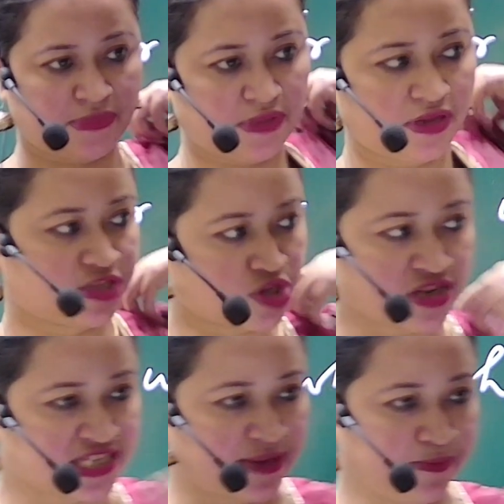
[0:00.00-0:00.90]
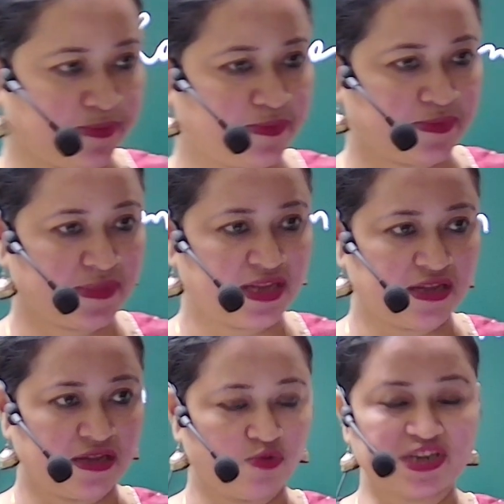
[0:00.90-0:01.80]
It's not same?
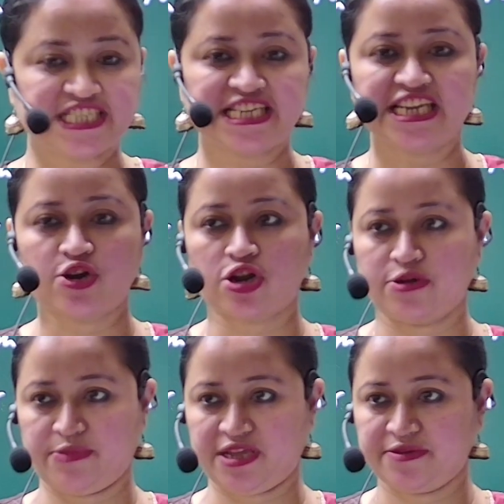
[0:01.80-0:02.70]
What is an economy?